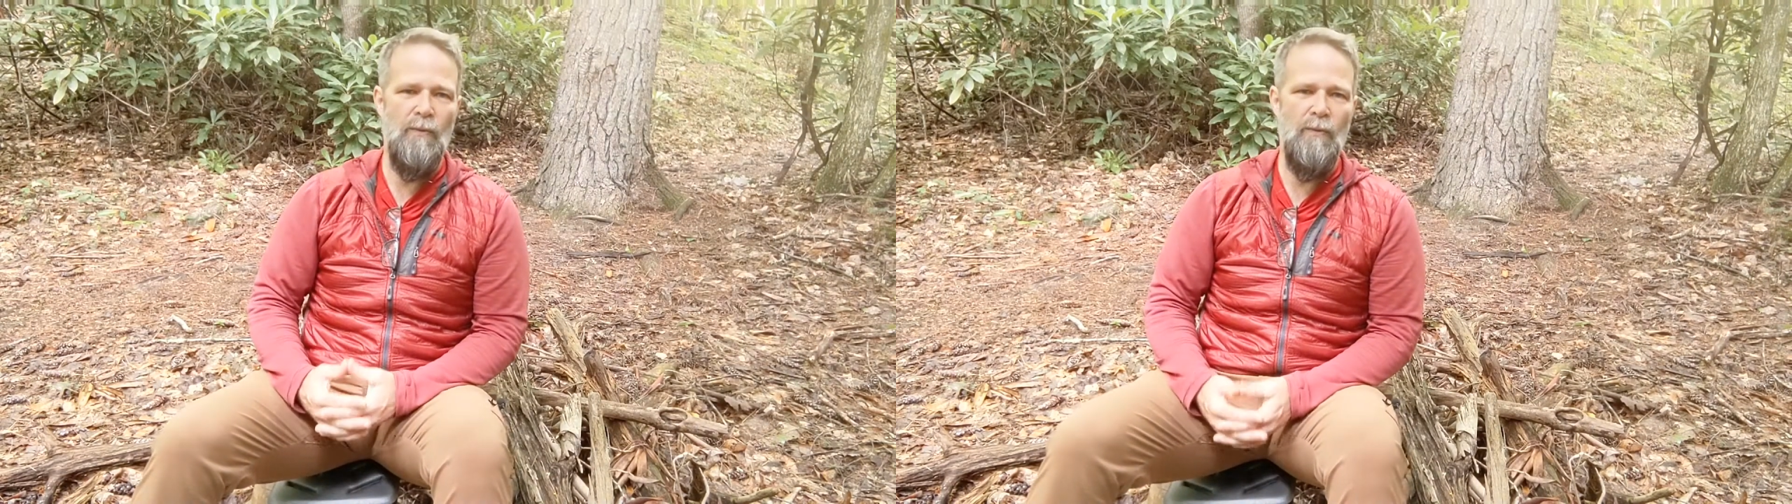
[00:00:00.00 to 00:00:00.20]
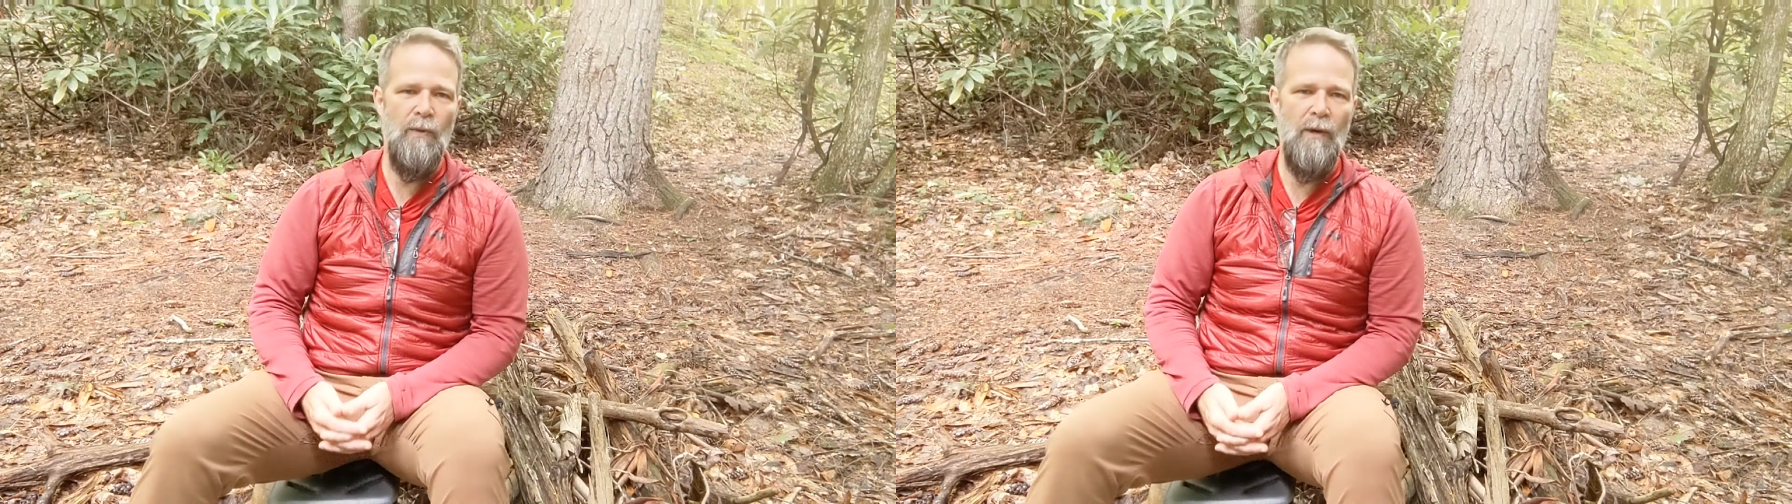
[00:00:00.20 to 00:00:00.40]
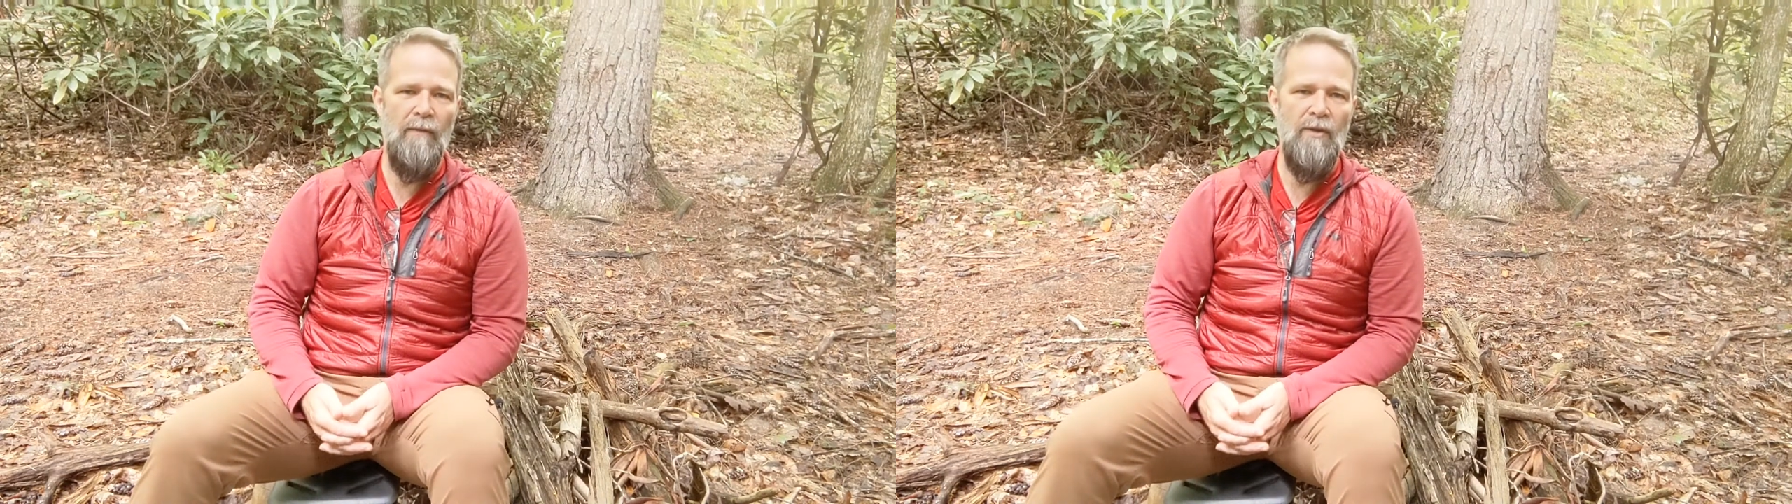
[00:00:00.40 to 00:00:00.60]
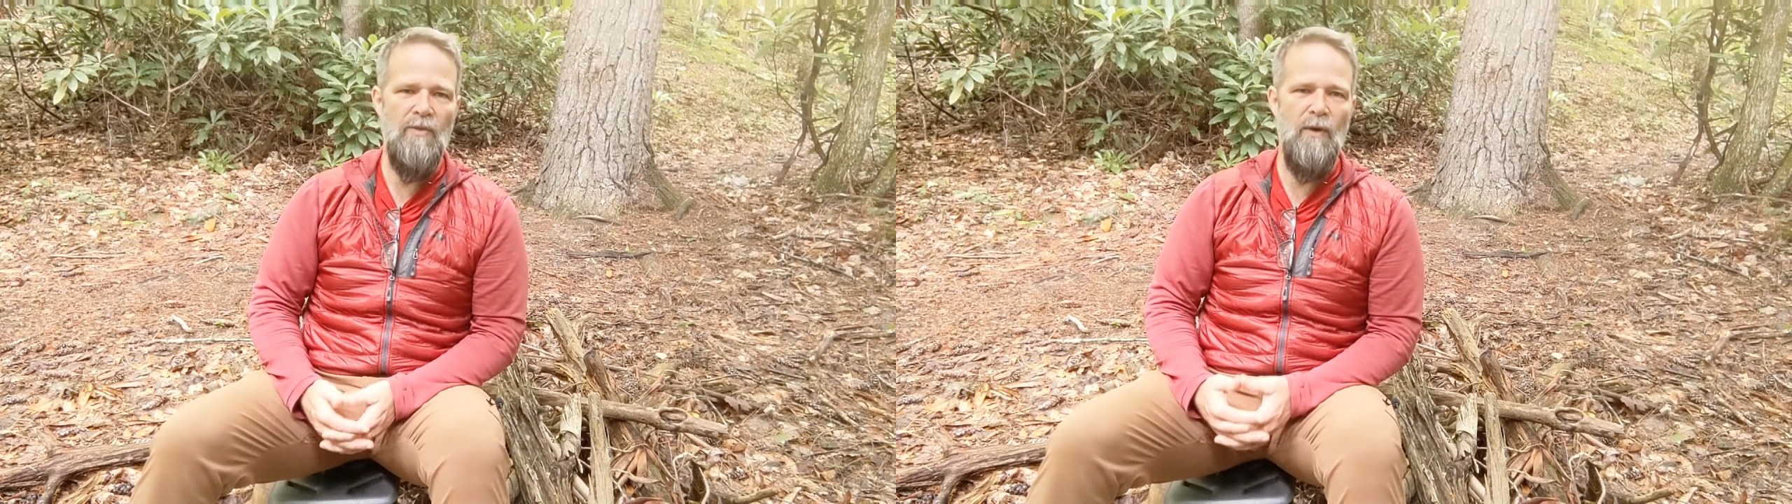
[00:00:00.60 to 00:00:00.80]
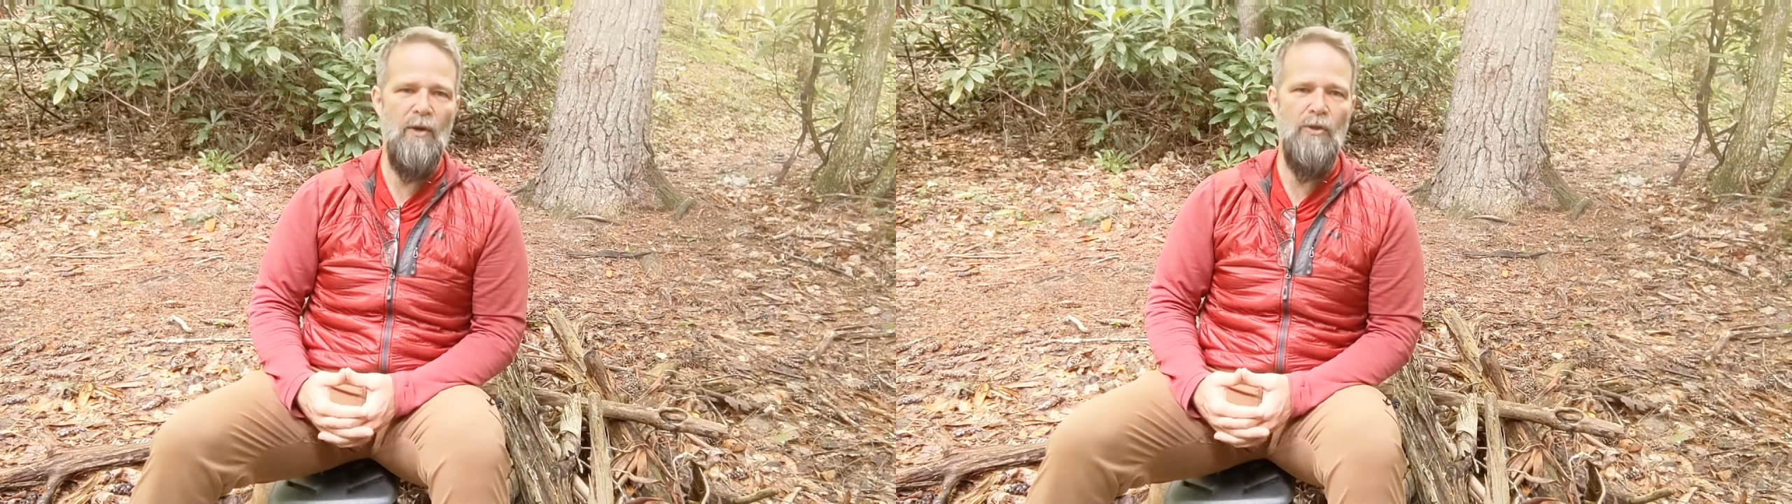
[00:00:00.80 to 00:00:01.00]
one of the
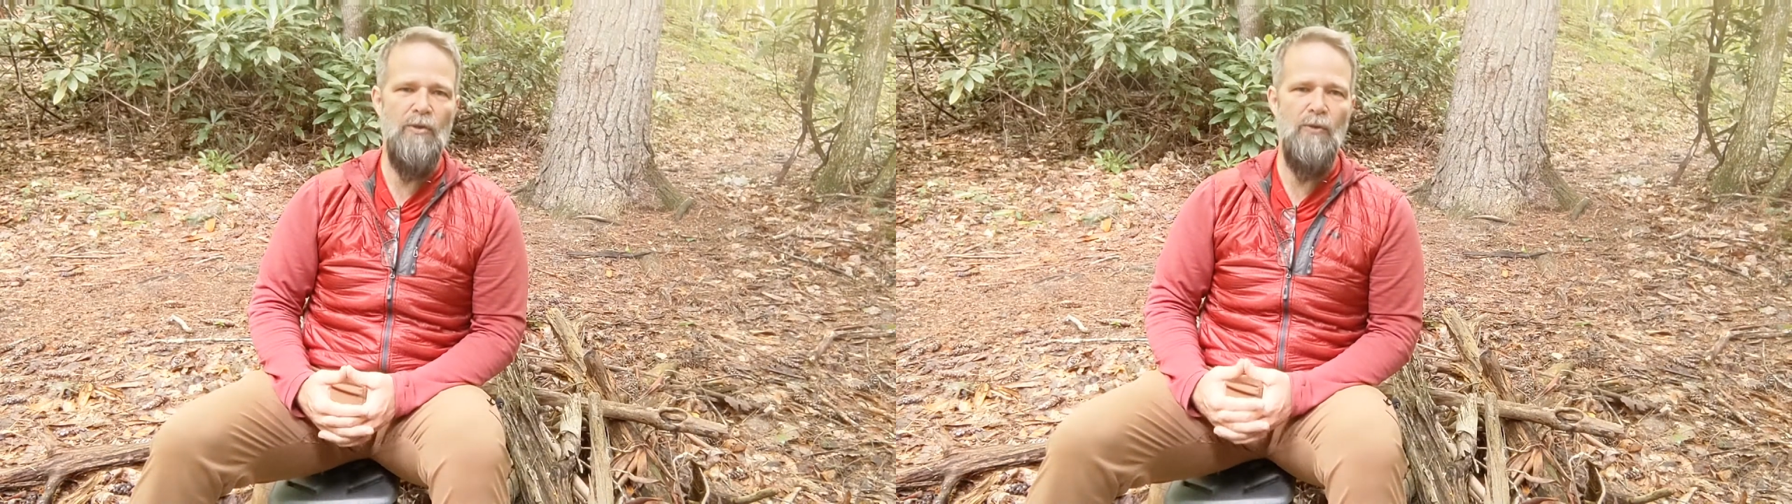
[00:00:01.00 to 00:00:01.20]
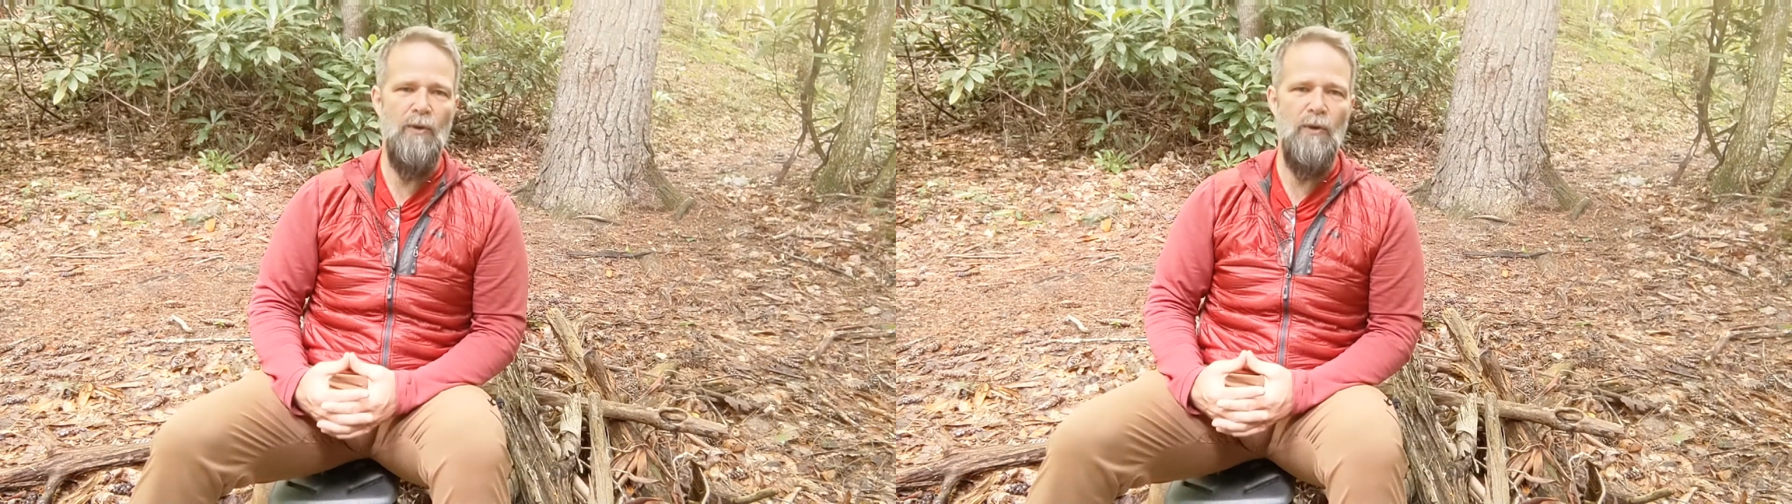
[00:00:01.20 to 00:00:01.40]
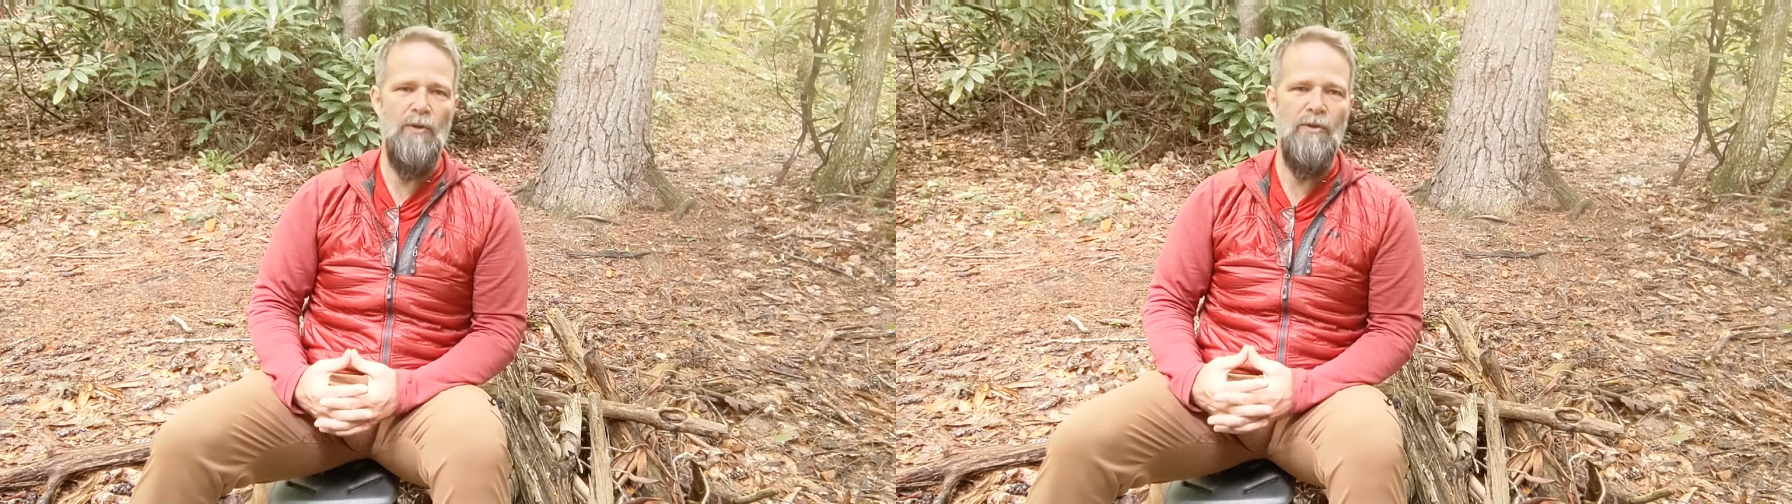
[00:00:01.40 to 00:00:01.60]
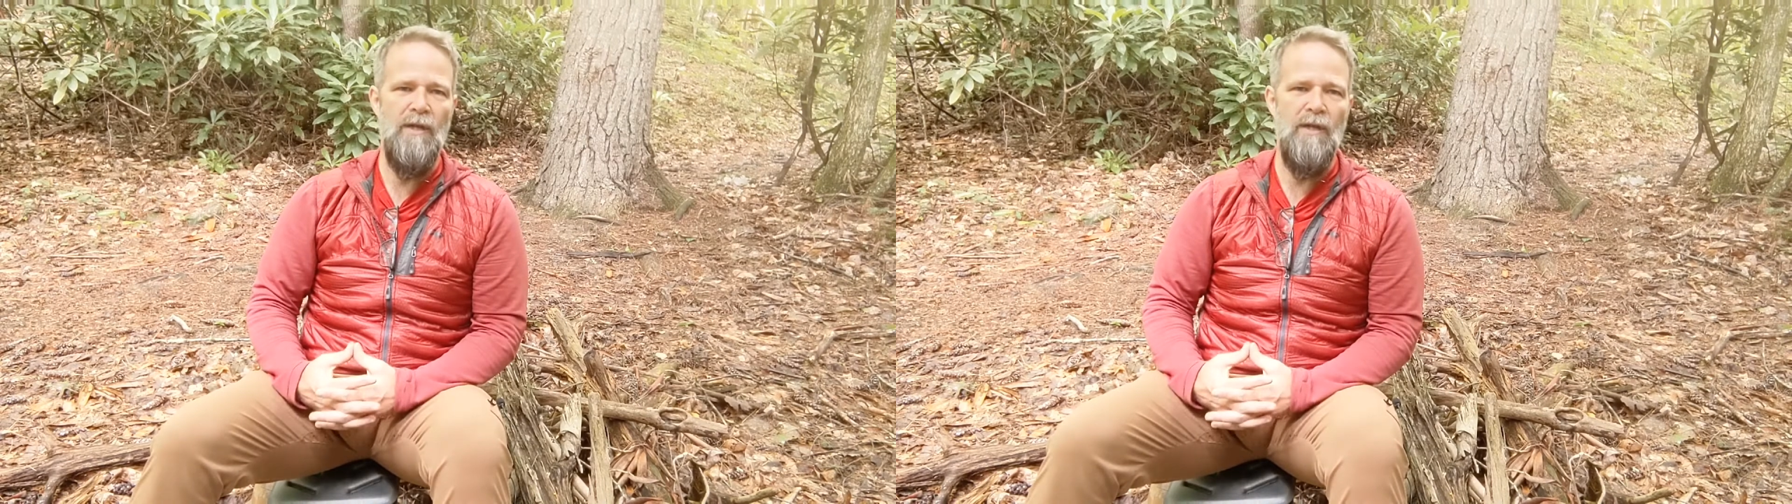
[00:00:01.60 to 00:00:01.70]
small stores,